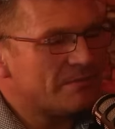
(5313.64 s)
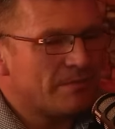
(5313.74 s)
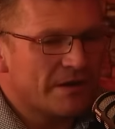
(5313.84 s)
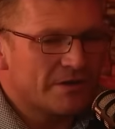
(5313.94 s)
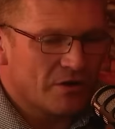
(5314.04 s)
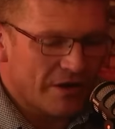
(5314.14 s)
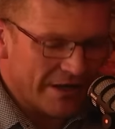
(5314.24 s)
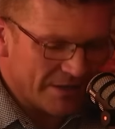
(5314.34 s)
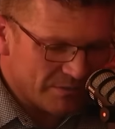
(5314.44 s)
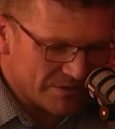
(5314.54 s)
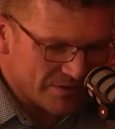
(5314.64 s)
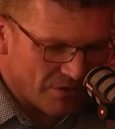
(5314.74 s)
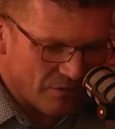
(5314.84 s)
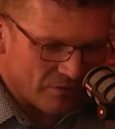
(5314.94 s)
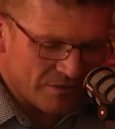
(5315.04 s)
see it, by your head was
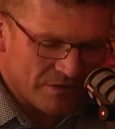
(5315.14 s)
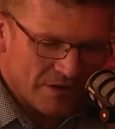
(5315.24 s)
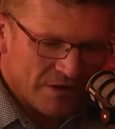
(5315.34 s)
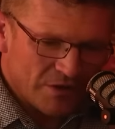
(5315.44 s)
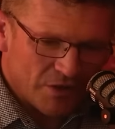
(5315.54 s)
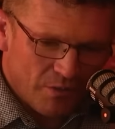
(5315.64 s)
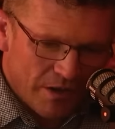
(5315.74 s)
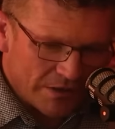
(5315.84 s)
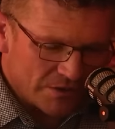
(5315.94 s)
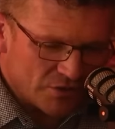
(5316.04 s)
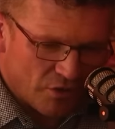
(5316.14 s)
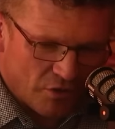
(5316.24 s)
down. You weren't